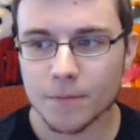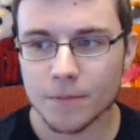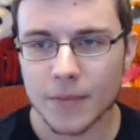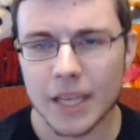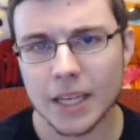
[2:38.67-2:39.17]

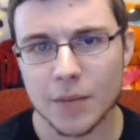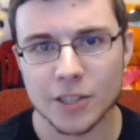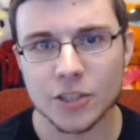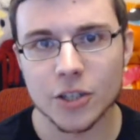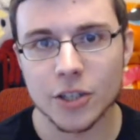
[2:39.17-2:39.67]
And like I
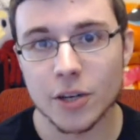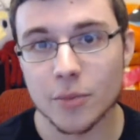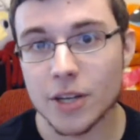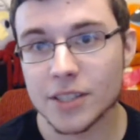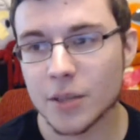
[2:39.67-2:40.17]
mentioned earlier,
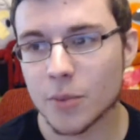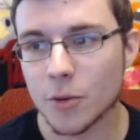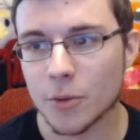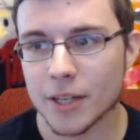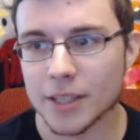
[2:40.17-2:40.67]
pricing
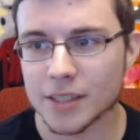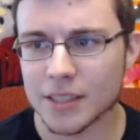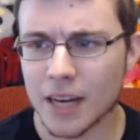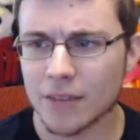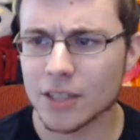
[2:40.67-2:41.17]
appropriate is
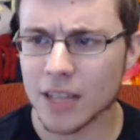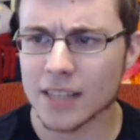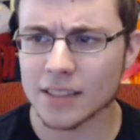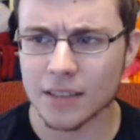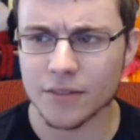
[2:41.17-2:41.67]
kind of the
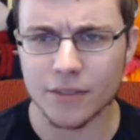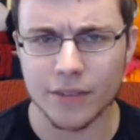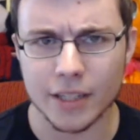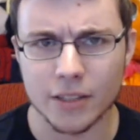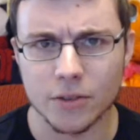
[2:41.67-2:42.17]
last thing for
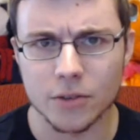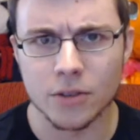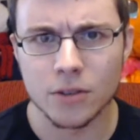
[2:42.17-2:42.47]
venue.